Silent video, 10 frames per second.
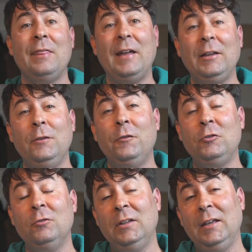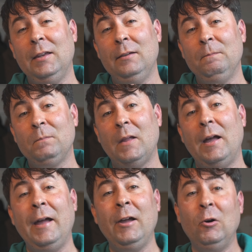Thank you for tuning in.
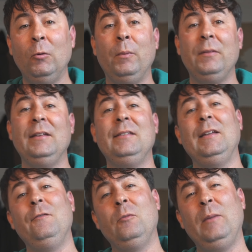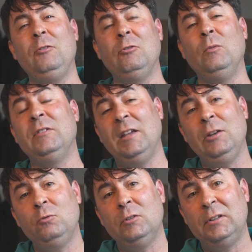I hope this information was
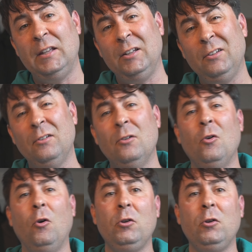interesting or